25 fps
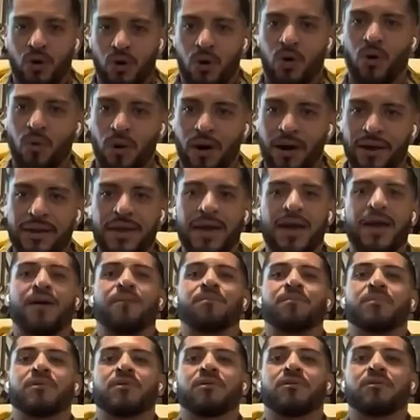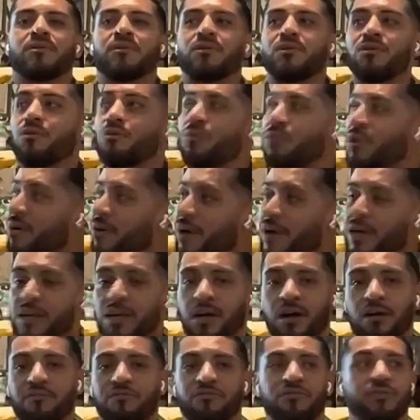Who I am, where I
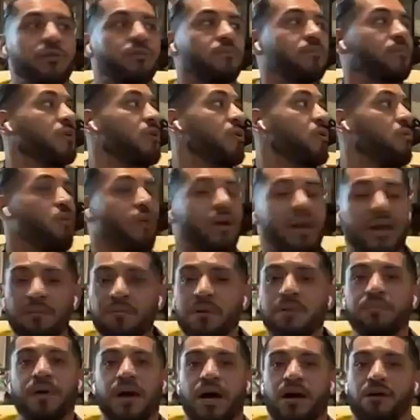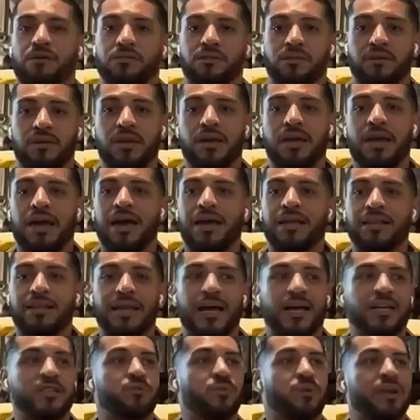come from, what I'm about. And
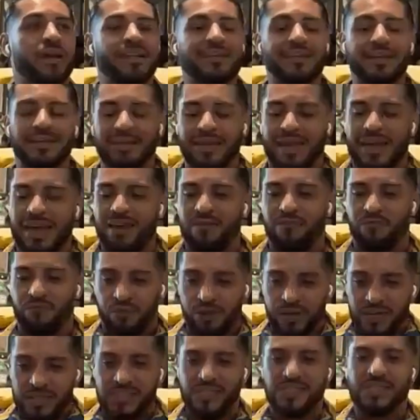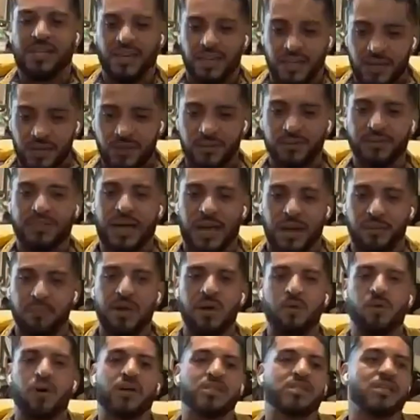that's what I did every single time
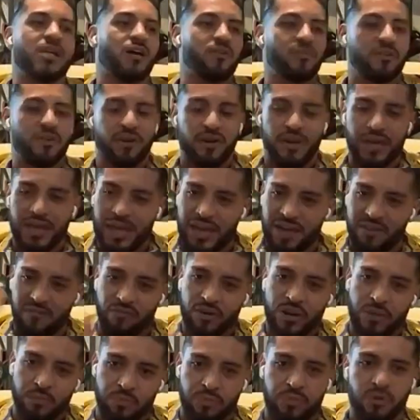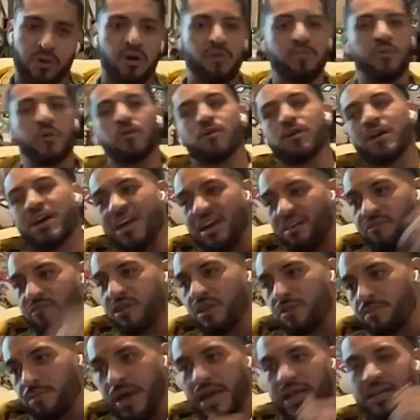I was out there. Every promo,
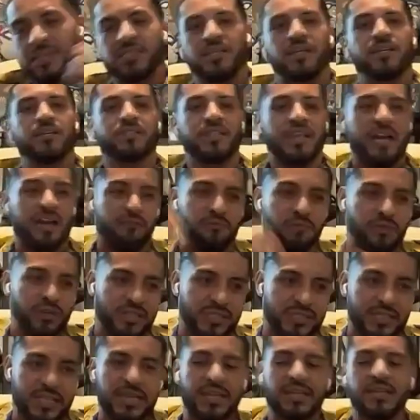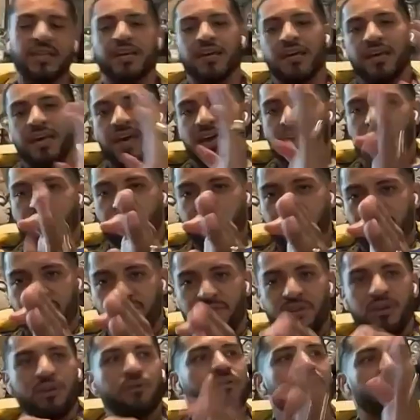every backstage, every scene, every
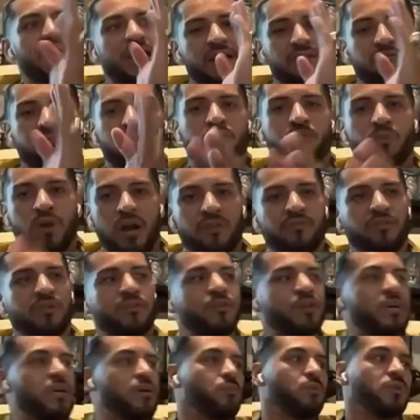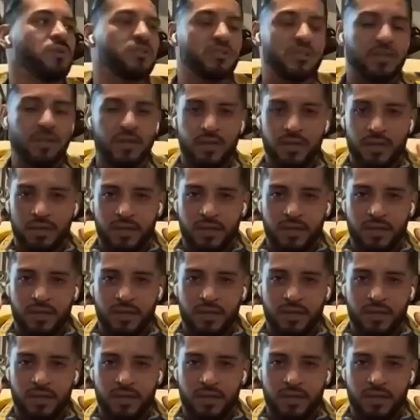feud, every rivalry was